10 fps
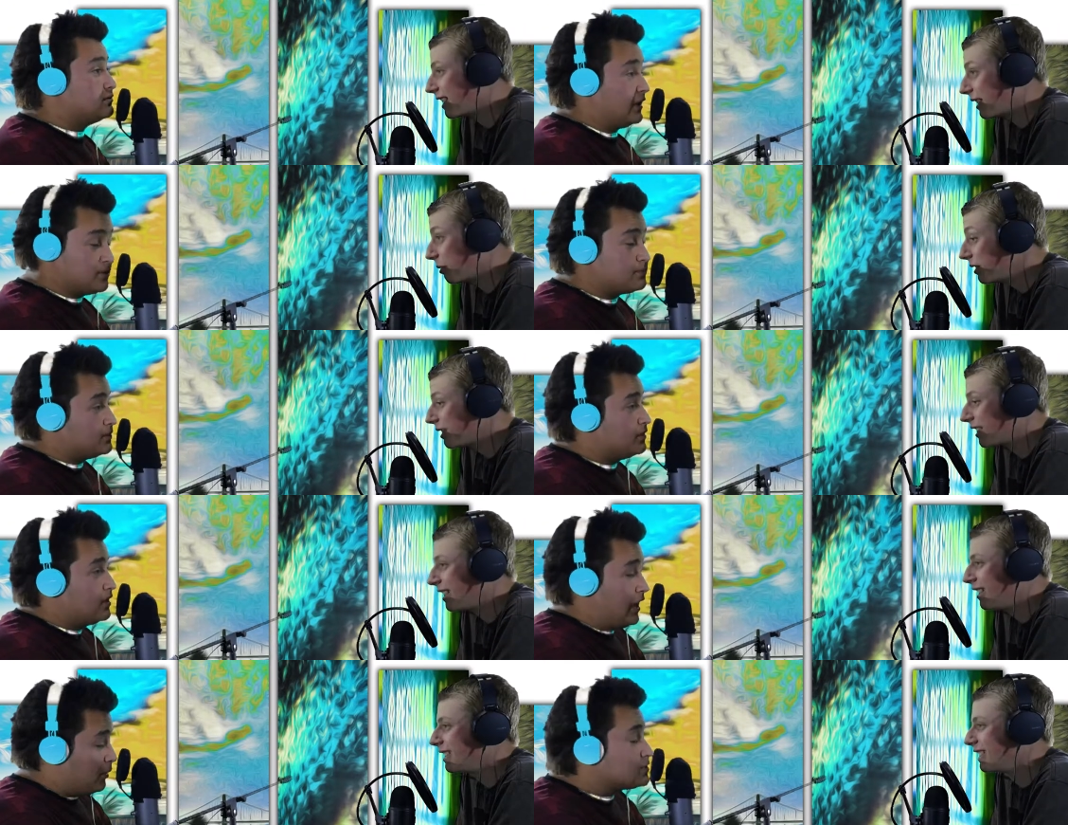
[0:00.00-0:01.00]
Speaker 1: That it was, was
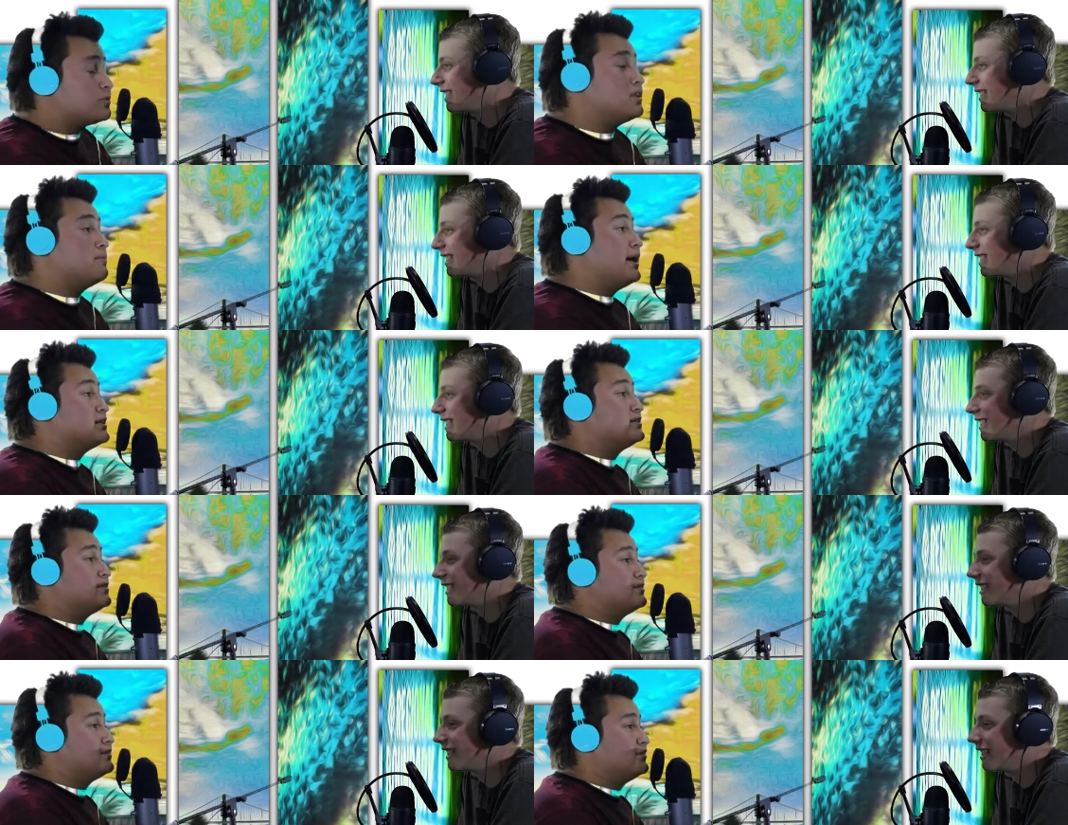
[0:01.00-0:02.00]
good. Almost one of the best.
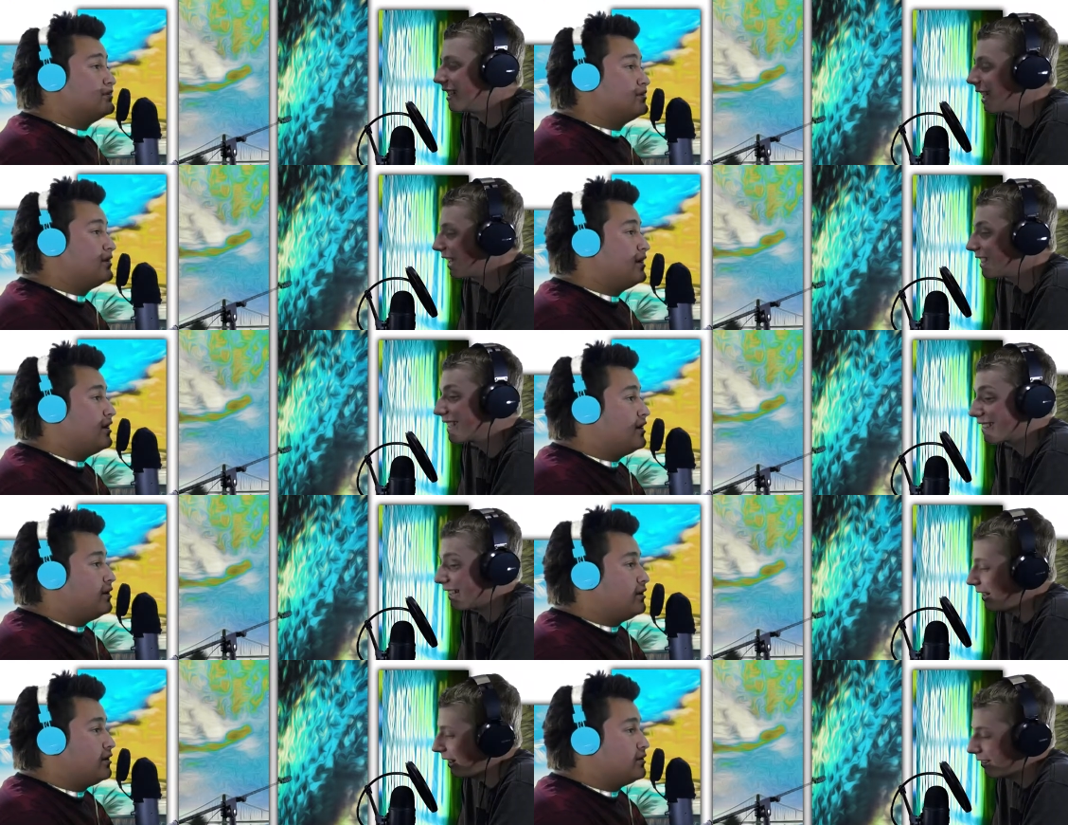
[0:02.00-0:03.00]
I think
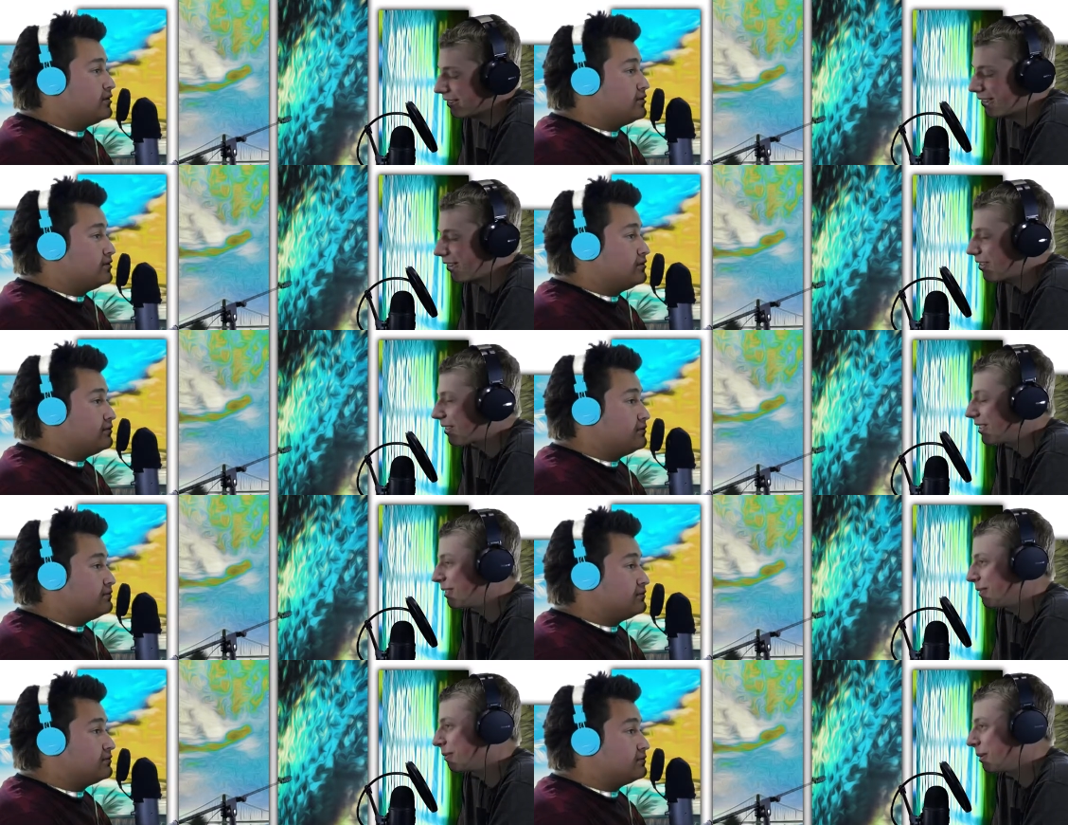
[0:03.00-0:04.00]
I don't know. All the rest of
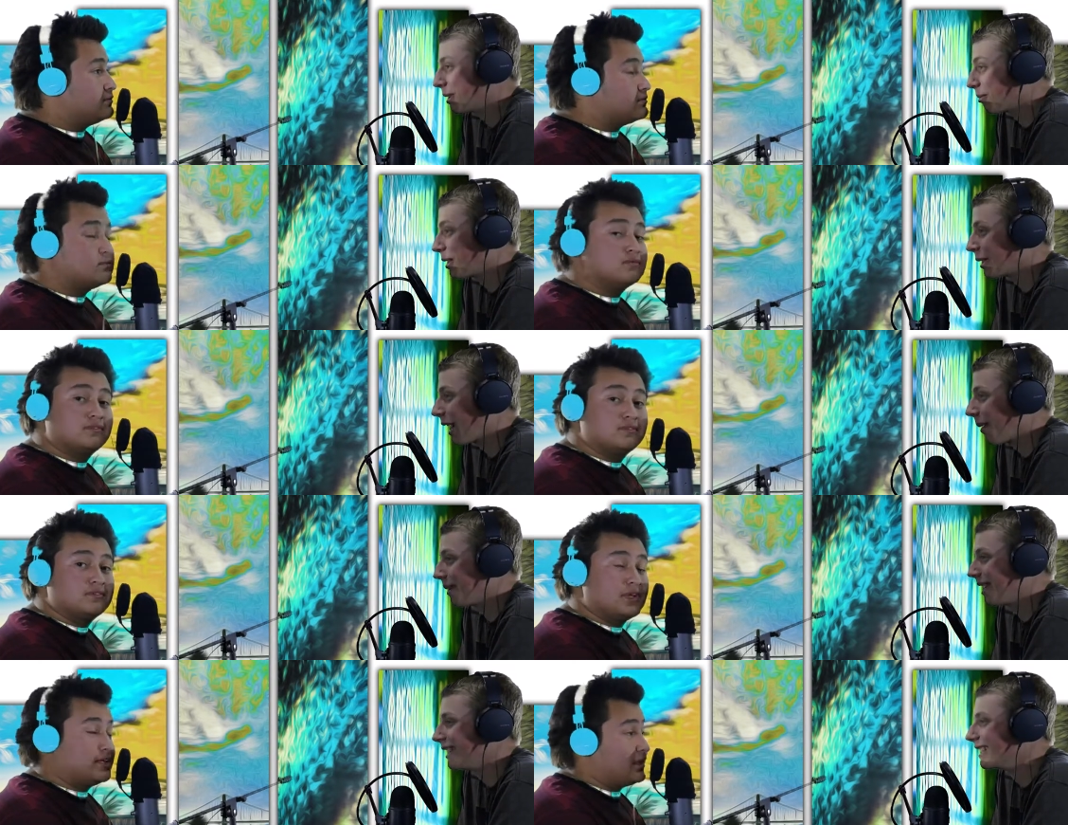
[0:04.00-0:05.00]
them have been pretty
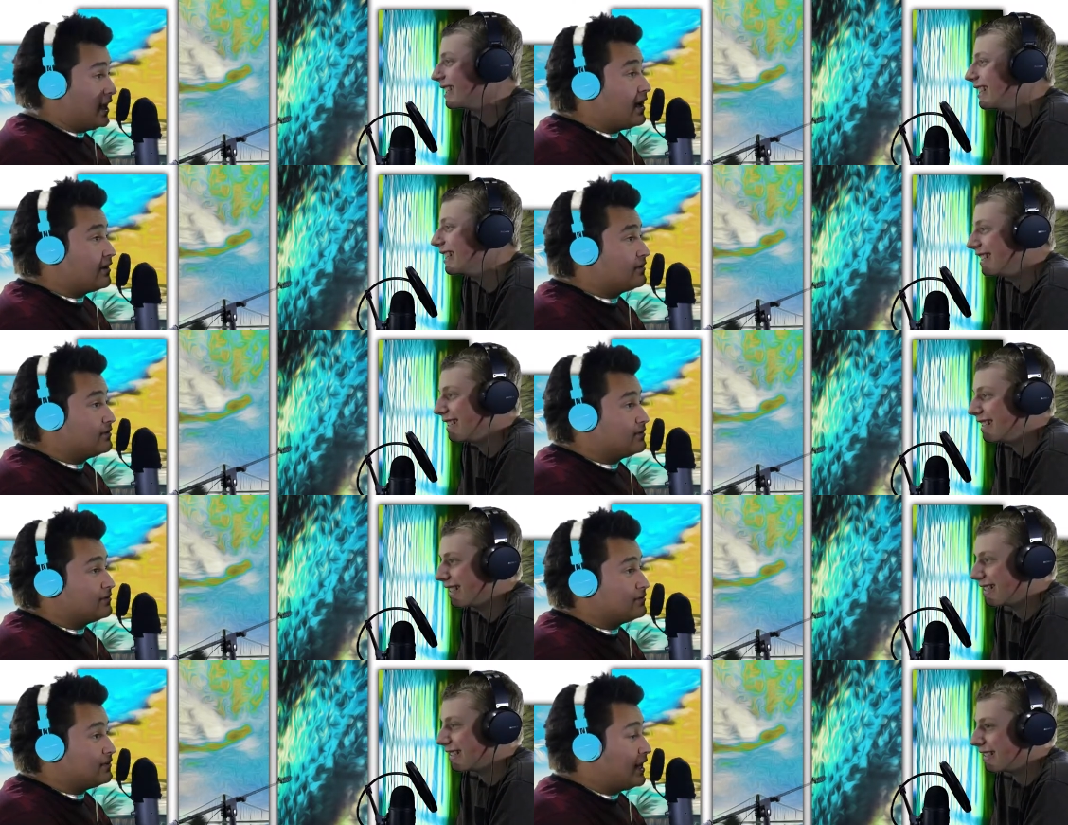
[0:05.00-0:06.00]
crappy.
Speaker 2: Yeah.
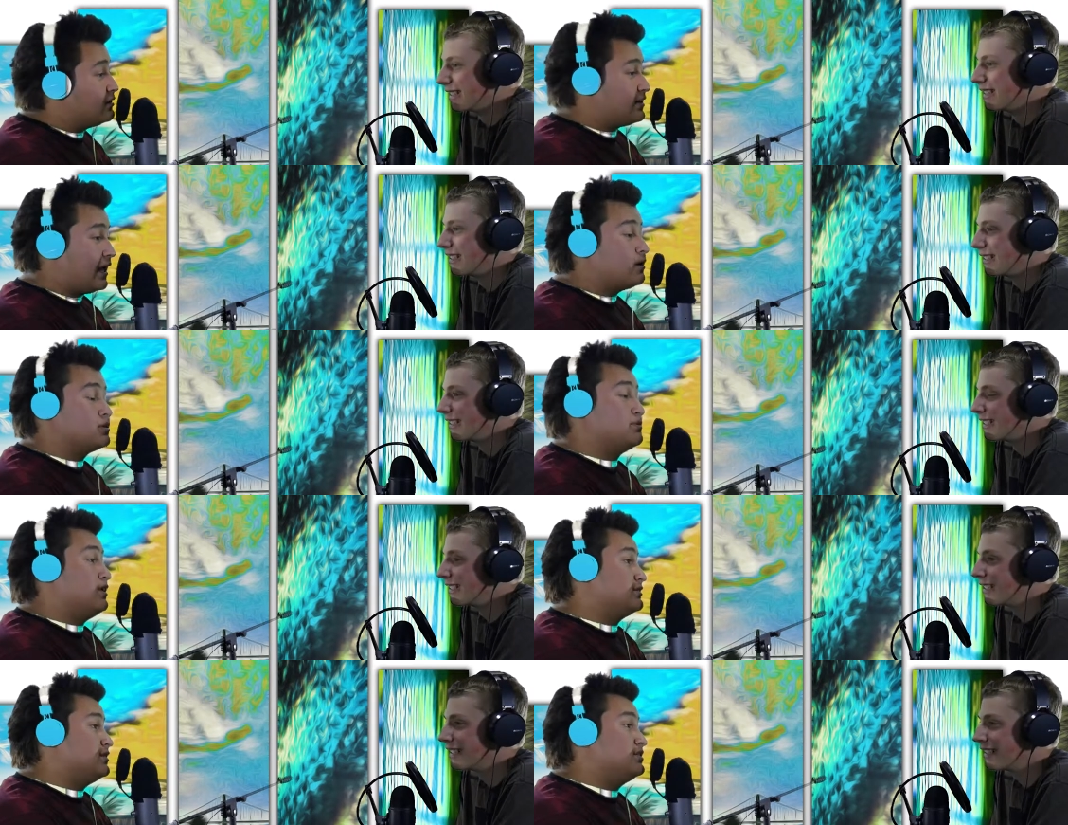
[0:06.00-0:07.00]
That that almost
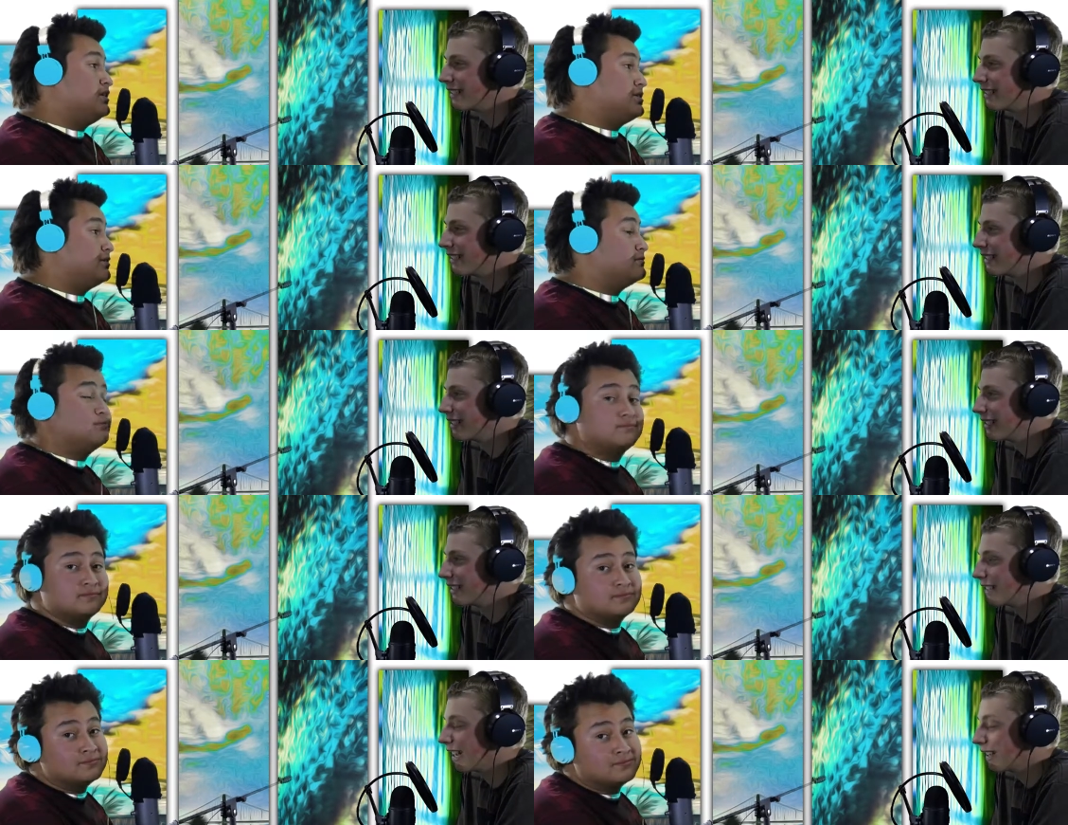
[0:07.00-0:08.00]
belonged on a T-shirt.
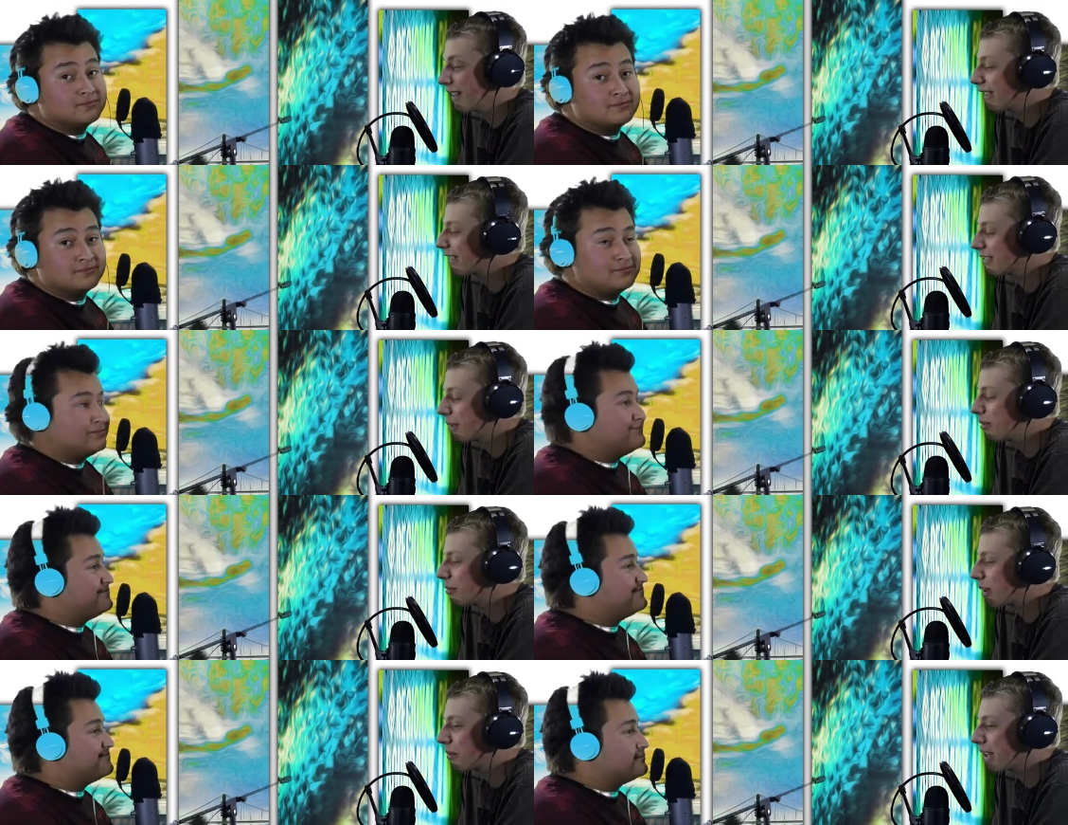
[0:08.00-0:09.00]
Speaker 1: I think Subway
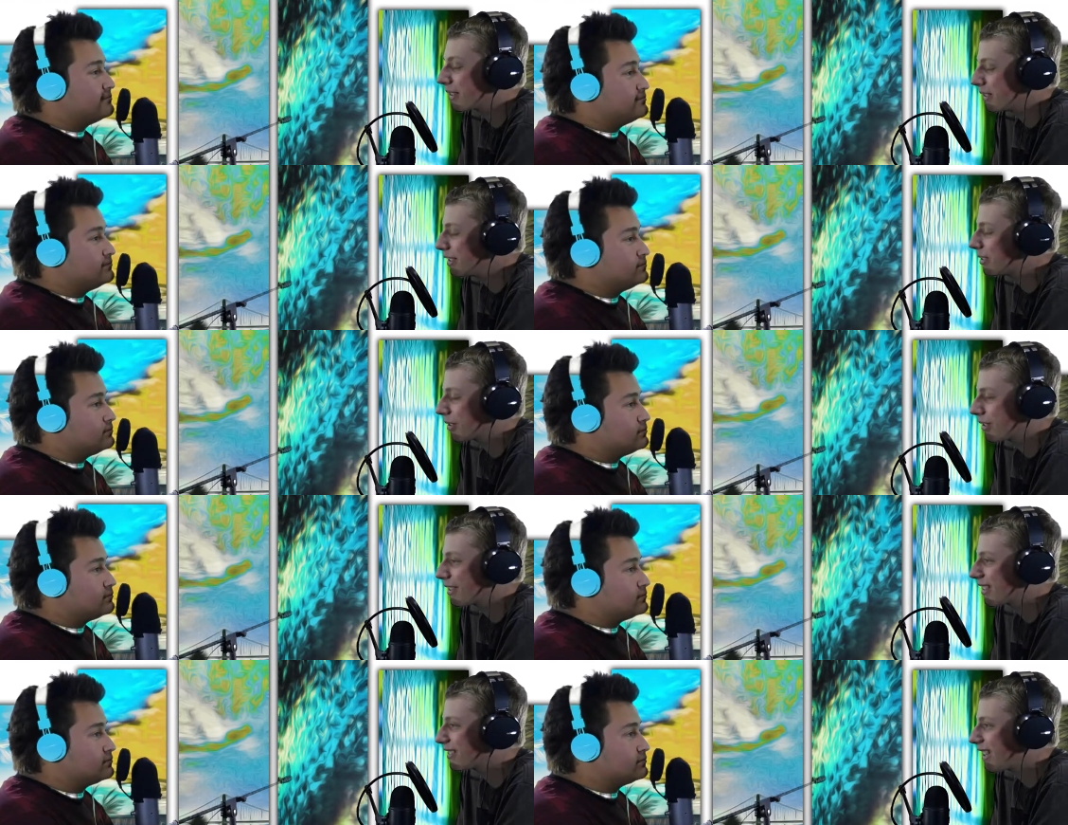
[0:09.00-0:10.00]
probably has a T-shirt that
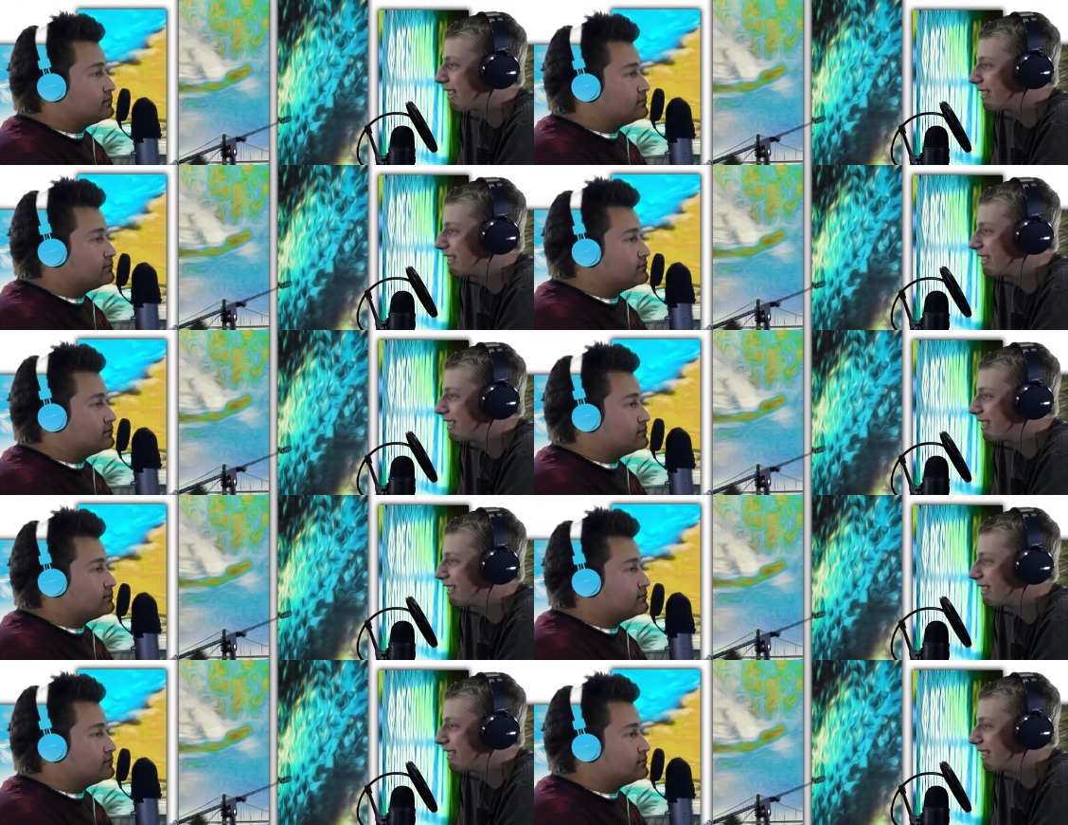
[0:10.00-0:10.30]
says that.